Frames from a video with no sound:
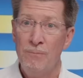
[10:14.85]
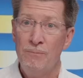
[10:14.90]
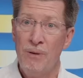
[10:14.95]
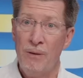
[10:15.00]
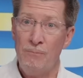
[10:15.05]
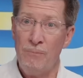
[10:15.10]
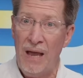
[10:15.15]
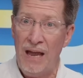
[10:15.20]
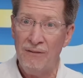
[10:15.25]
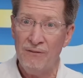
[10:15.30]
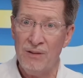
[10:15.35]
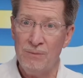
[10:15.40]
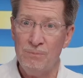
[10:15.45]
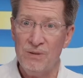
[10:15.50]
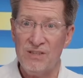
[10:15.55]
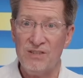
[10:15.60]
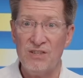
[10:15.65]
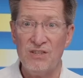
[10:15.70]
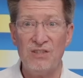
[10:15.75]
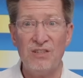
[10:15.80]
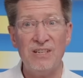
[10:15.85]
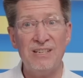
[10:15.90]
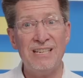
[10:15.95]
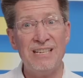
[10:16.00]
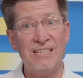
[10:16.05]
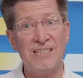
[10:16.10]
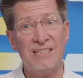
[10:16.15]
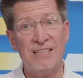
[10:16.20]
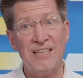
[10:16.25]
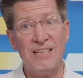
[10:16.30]
but having business
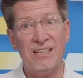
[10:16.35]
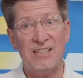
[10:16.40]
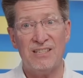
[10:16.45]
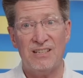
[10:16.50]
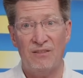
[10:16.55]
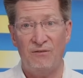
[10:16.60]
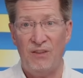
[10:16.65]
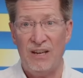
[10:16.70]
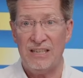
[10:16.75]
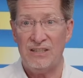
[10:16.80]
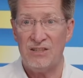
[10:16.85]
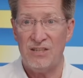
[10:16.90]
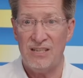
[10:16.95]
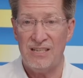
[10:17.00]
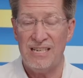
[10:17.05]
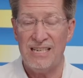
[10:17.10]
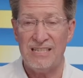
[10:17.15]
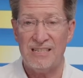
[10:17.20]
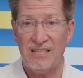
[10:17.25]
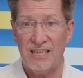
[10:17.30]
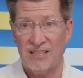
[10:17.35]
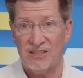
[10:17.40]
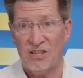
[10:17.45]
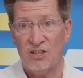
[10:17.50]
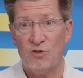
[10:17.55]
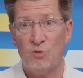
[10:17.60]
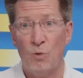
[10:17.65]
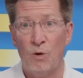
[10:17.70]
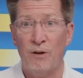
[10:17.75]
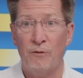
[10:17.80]
statistics, advanced statistics,
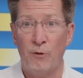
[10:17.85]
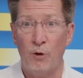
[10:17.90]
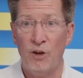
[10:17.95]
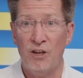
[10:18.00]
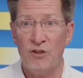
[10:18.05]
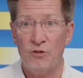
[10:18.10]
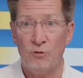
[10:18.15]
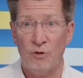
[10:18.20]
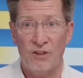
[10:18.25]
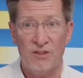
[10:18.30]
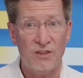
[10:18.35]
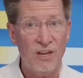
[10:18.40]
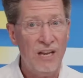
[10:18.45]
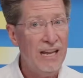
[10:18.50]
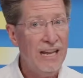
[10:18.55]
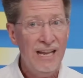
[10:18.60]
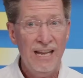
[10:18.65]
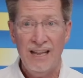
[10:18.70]
that's one of her interests.